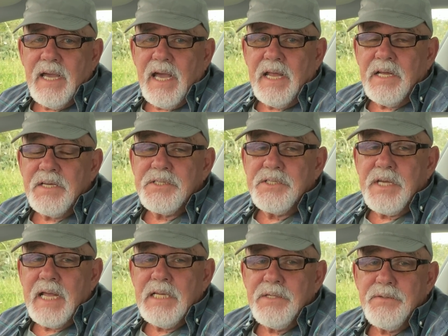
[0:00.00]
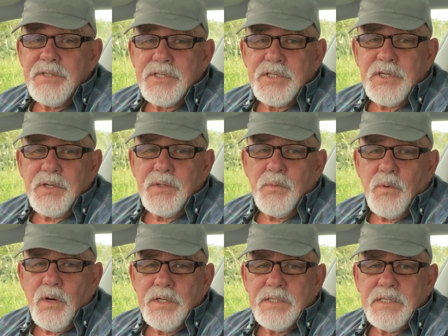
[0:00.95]
and I'll tell you soon
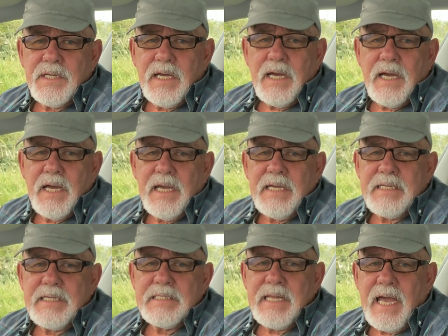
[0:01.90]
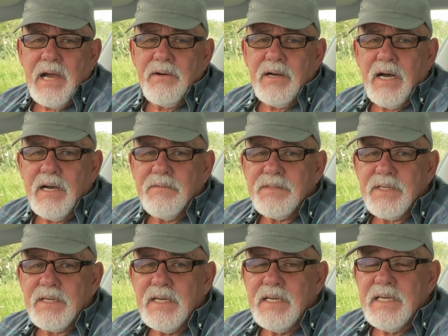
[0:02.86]
what it is now
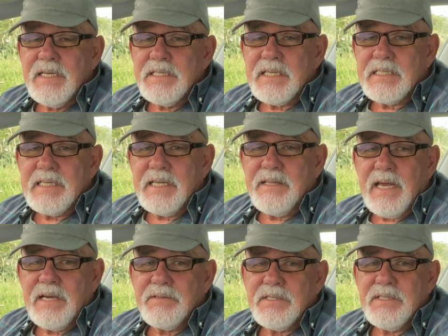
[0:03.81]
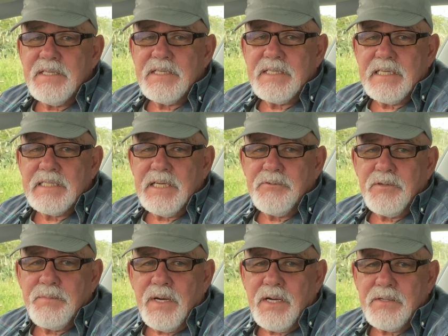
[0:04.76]
after
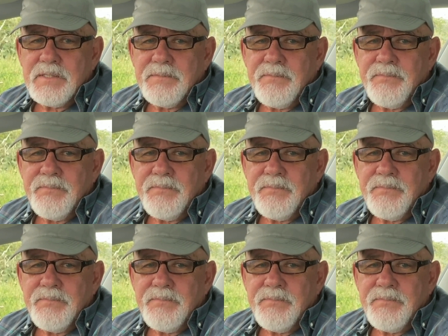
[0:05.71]
16,600 miles.